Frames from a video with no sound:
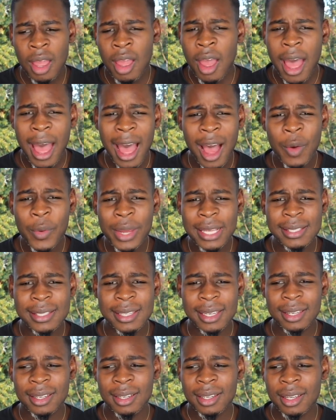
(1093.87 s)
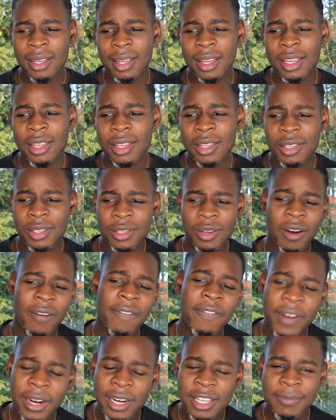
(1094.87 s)
how is it your
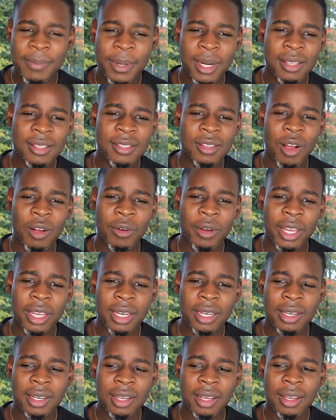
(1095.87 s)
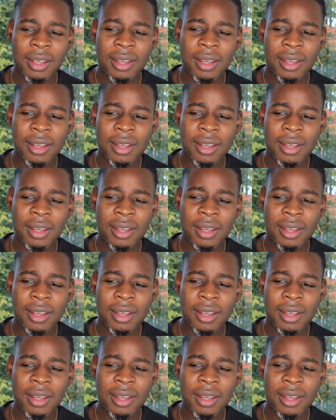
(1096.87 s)
friend has been assaulted